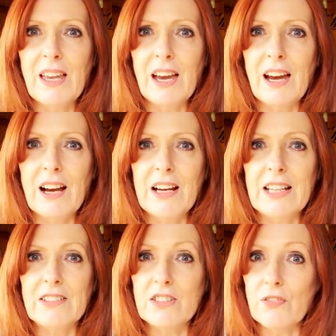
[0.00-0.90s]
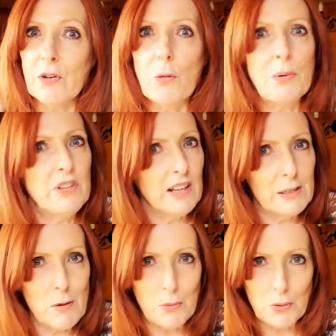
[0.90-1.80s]
it's difficult,
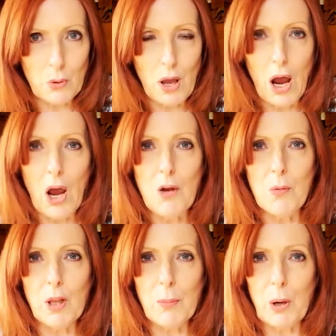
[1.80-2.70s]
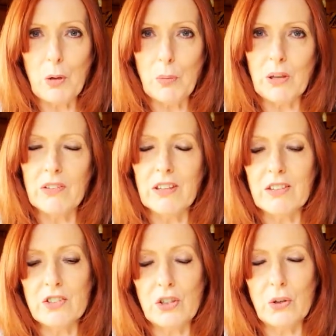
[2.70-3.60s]
particularly when we're all at home at the moment,
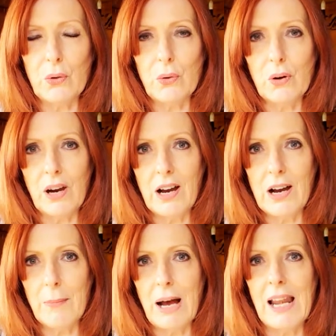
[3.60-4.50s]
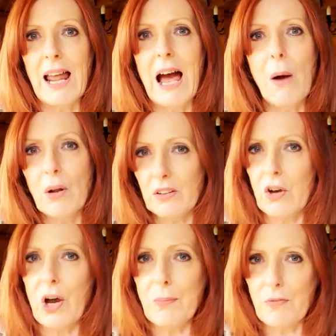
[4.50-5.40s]
to allow a
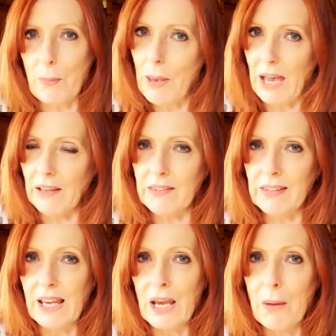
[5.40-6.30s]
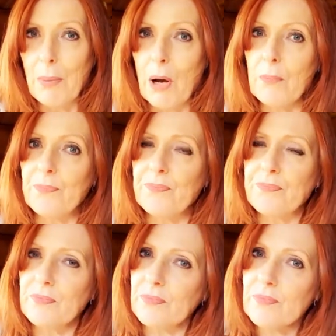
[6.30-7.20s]
time for mess. But
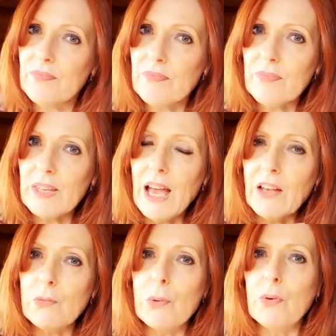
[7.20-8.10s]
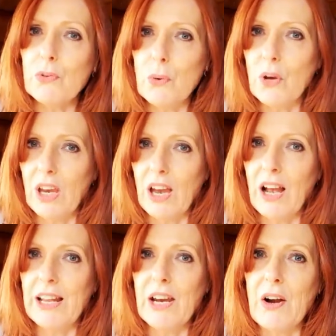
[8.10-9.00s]
as we were talking
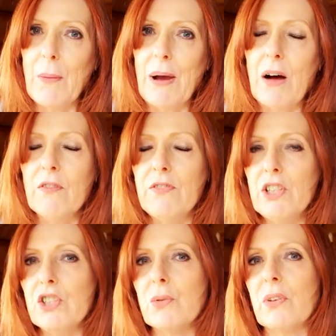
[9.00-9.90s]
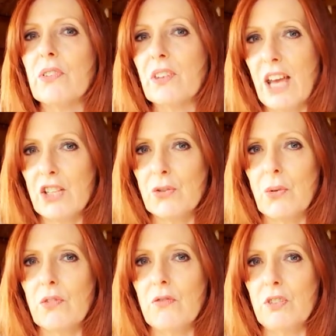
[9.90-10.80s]
earlier about visual
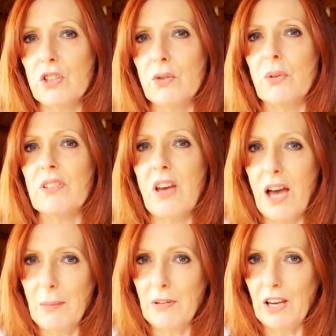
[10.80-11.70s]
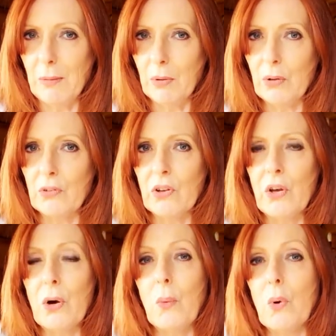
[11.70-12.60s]
schedules and visual timetables,
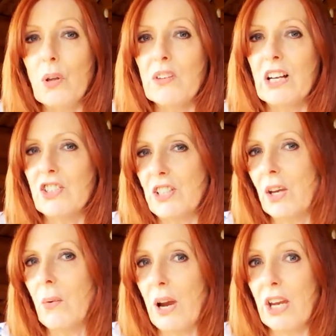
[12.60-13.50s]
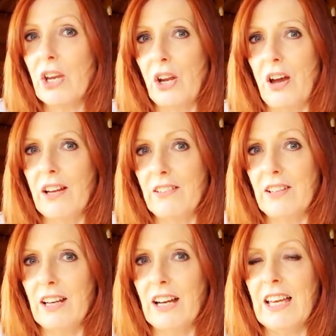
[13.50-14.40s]
what's actually quite a good
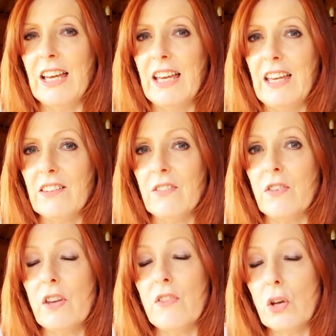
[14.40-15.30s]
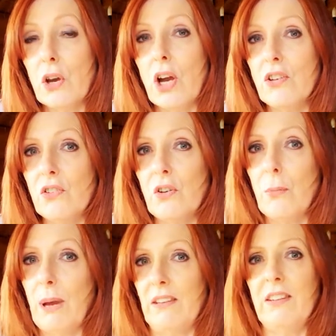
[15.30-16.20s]
idea is if you're going to do
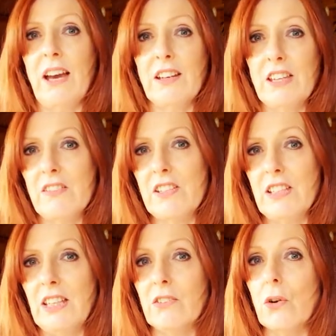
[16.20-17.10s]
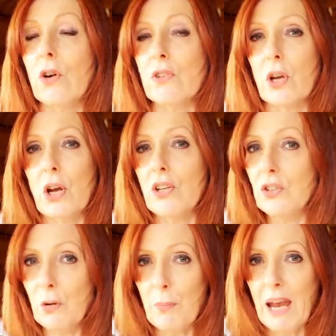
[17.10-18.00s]
messy activities, or if you're going to
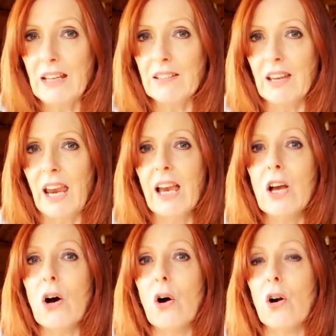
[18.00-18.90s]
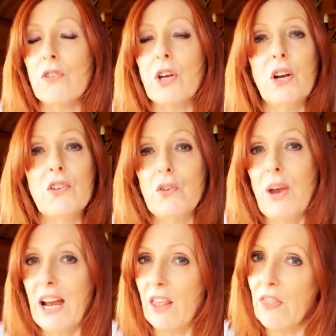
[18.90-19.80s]
do painting, or if you're going to do
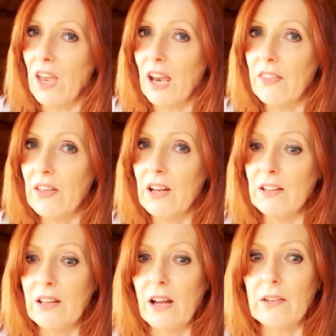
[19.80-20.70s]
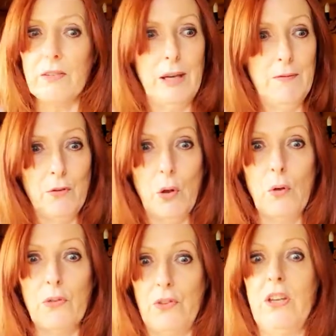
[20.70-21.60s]
anything that
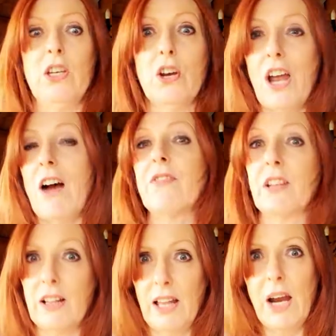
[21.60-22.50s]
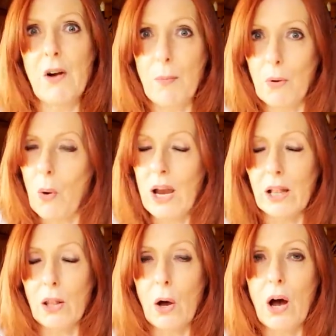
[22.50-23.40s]
involves that you're going to have to clear up quite a
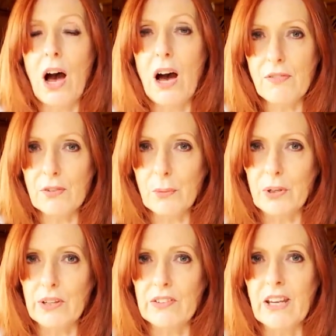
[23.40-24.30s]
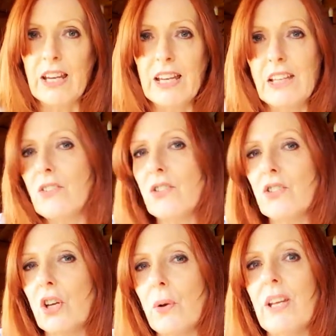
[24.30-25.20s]
lot afterwards, is to
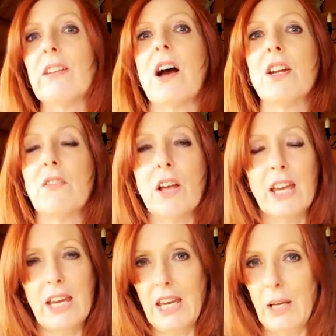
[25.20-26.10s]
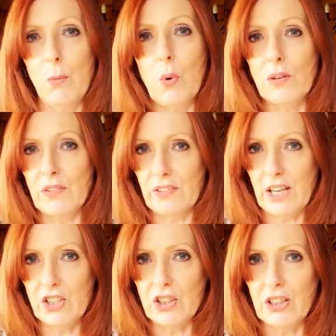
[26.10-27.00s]
do it kind of like in one
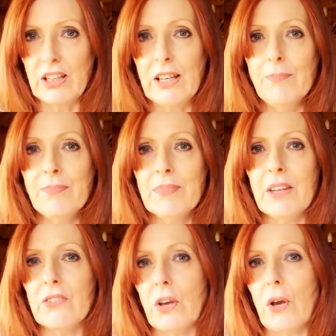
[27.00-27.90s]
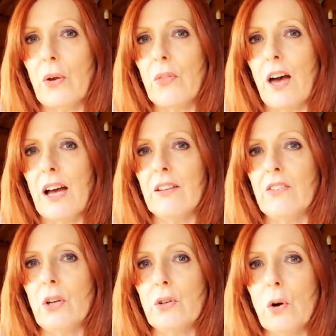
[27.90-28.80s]
session, so that
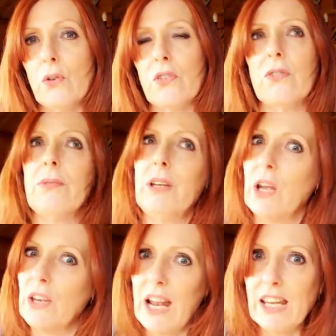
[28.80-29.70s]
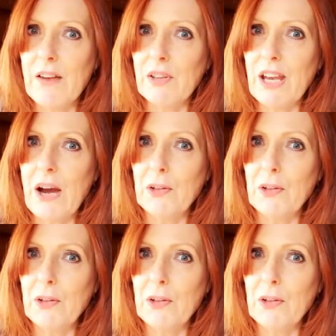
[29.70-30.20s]
you're not, getting everything out in the